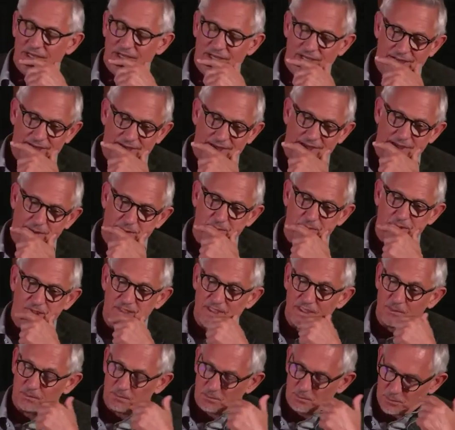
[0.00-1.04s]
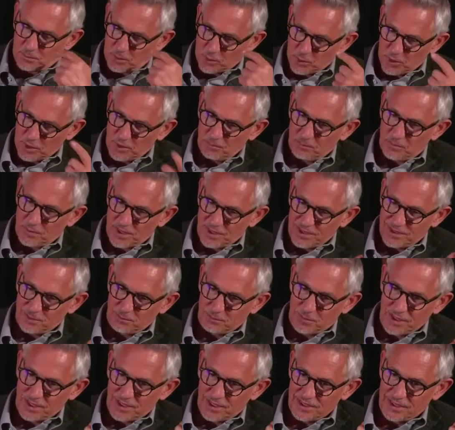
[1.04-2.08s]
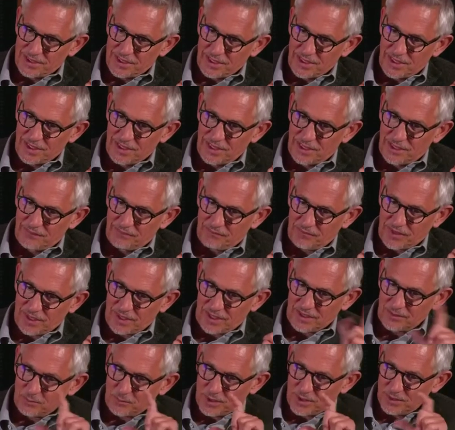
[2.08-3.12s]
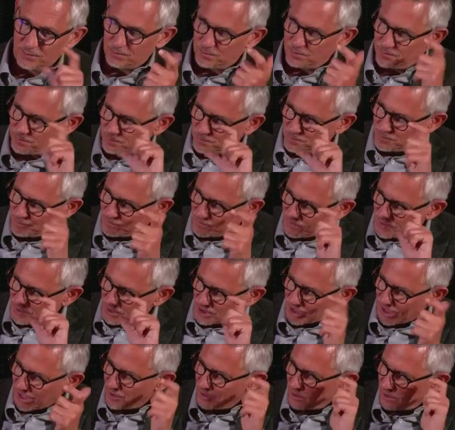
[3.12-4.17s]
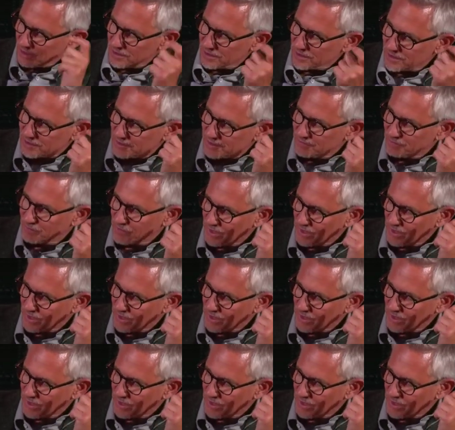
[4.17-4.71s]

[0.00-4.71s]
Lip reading: And he brought in Peter Beardsley, and we gelled.